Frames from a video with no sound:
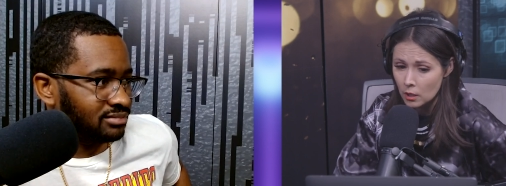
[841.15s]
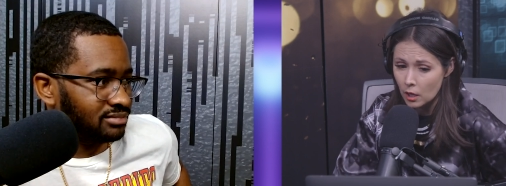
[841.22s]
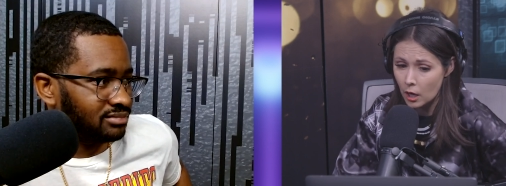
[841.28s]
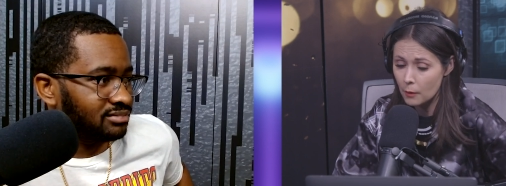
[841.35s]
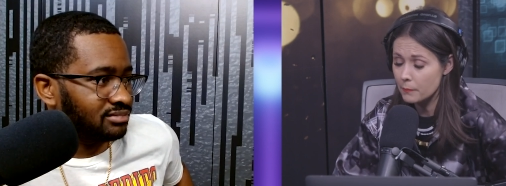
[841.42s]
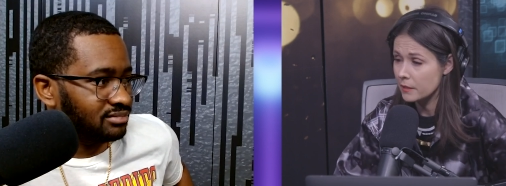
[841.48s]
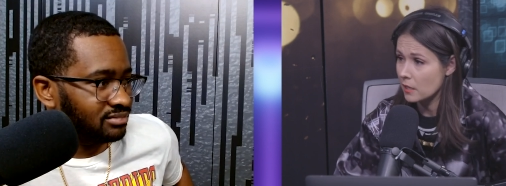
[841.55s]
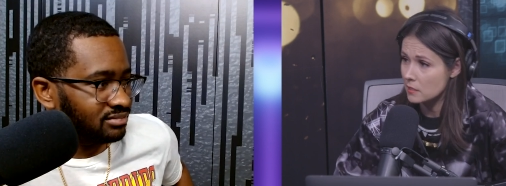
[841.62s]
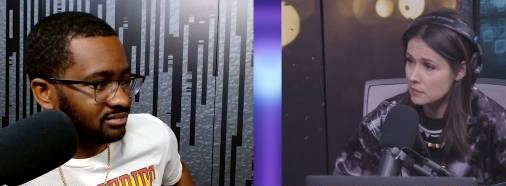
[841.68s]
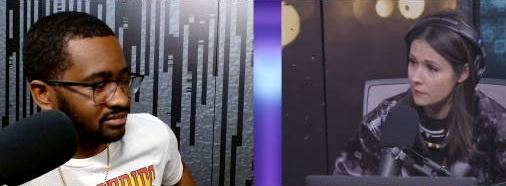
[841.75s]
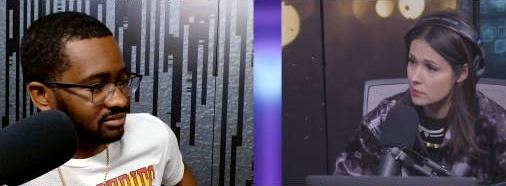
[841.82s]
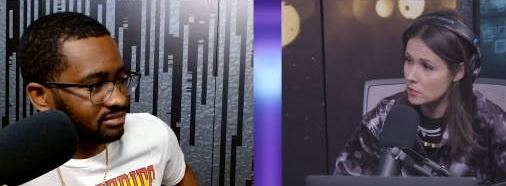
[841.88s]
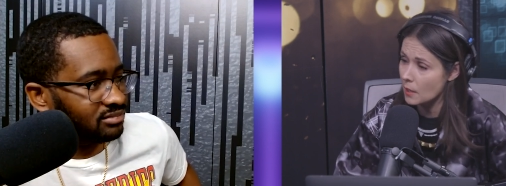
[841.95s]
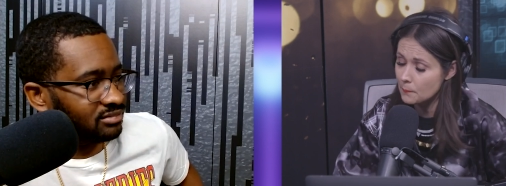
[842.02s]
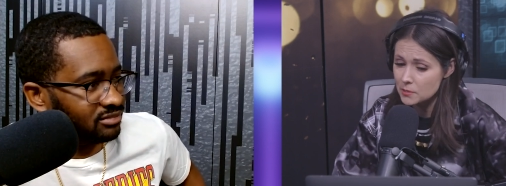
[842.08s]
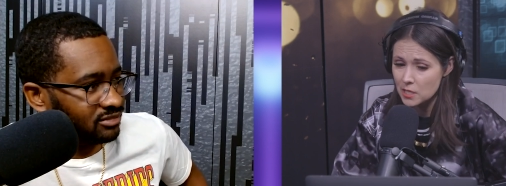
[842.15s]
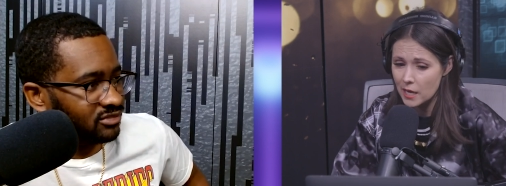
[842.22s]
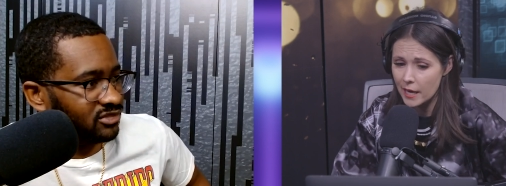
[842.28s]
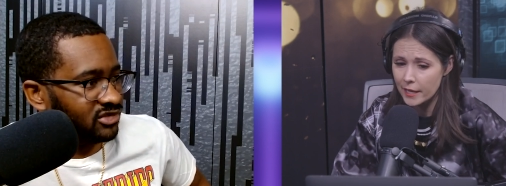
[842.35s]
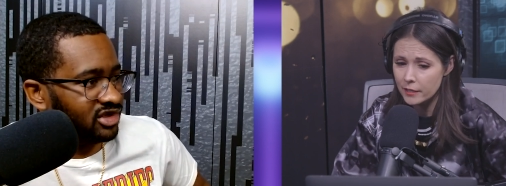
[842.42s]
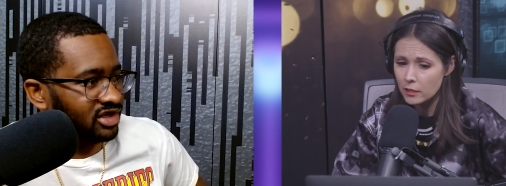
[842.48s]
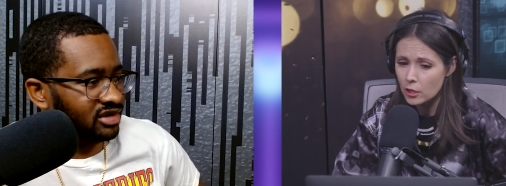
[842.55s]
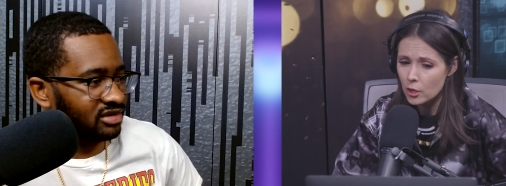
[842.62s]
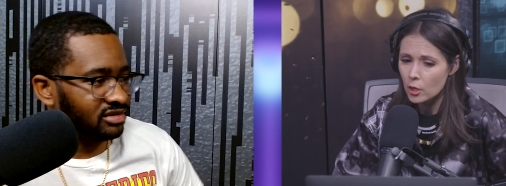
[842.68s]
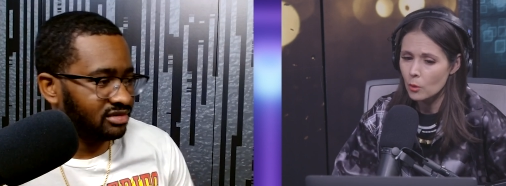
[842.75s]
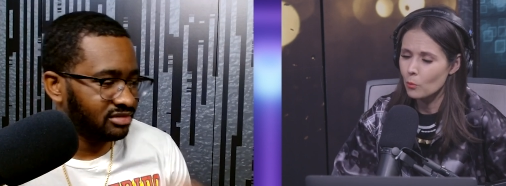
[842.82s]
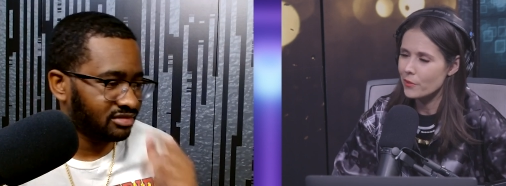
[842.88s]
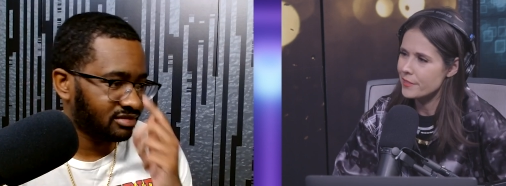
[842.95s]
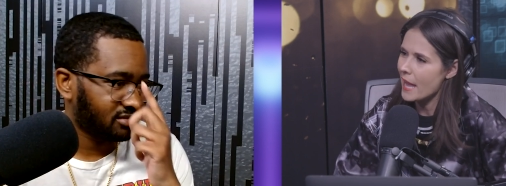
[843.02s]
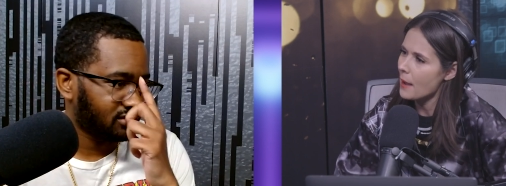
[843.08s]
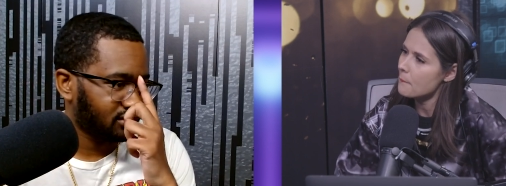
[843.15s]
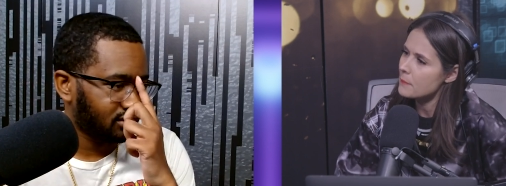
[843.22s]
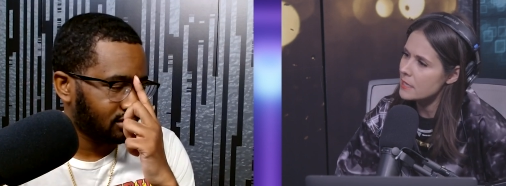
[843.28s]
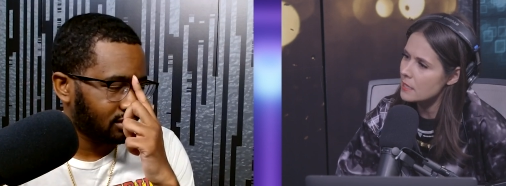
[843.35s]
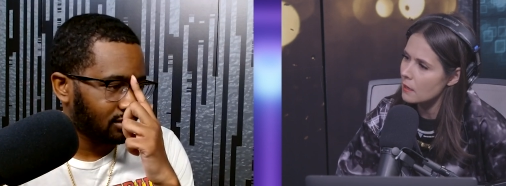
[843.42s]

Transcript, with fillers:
Speaker 1: Uh, because of his upside. Yeah. Would that be